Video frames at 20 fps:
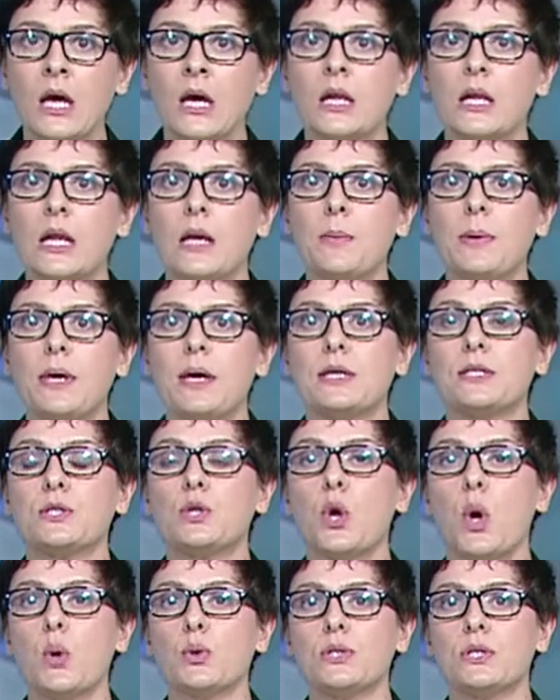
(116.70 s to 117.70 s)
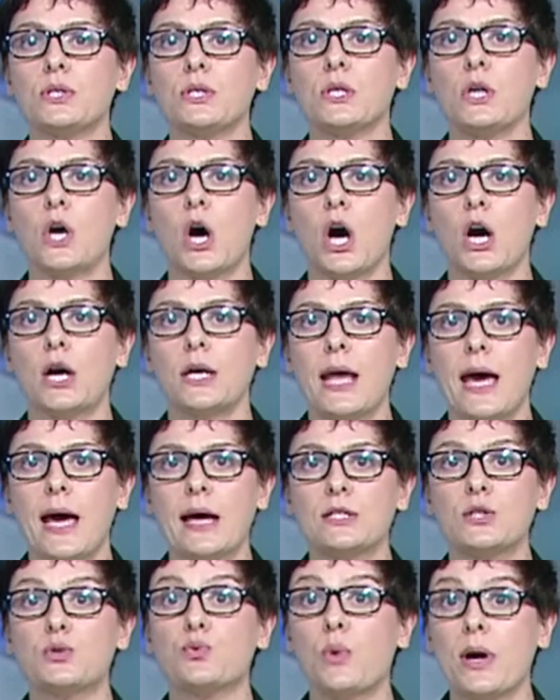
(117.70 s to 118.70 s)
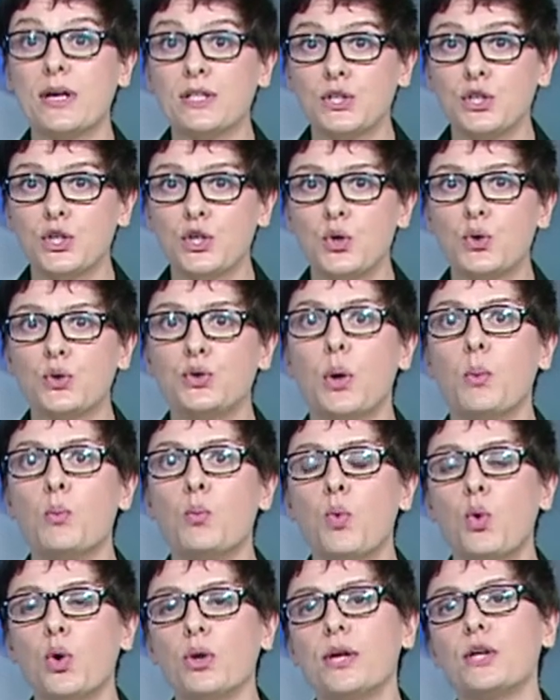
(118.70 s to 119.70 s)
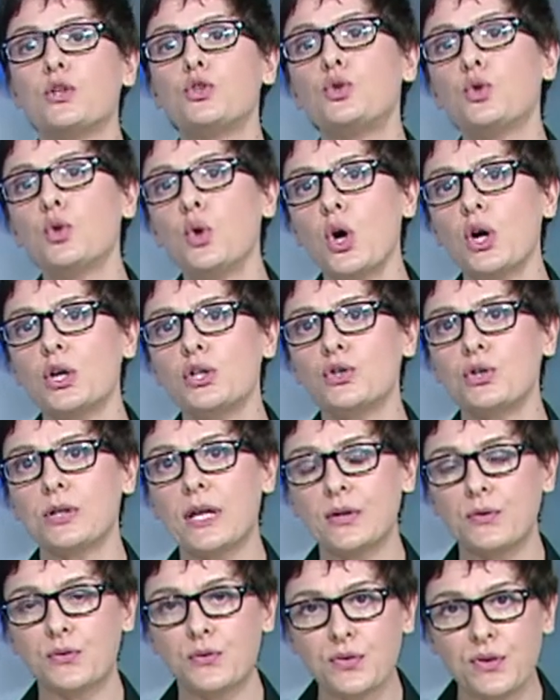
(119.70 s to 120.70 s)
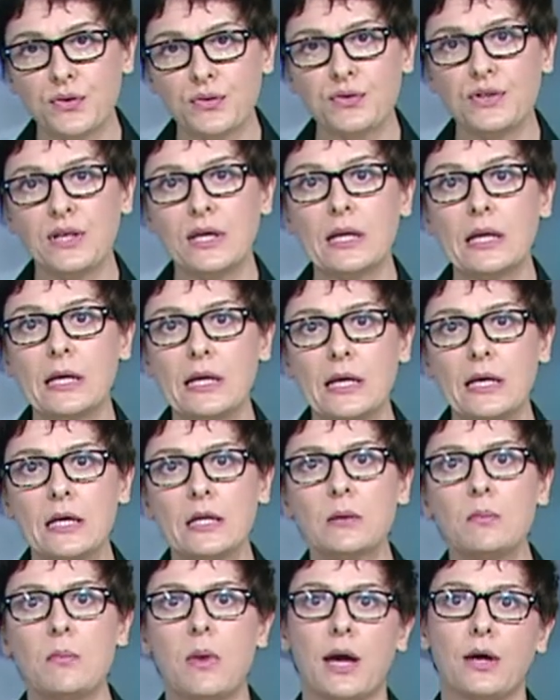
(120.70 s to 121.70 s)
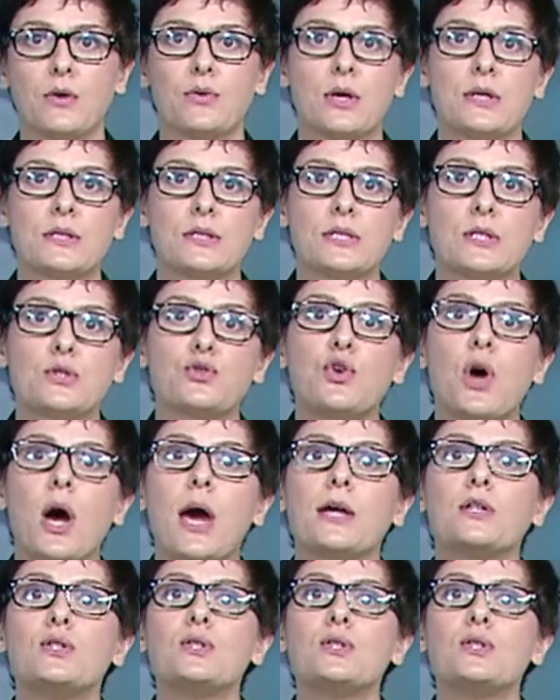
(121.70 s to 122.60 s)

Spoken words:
Libya's Coastal Guard has rescued more than 250 illegal migrants trying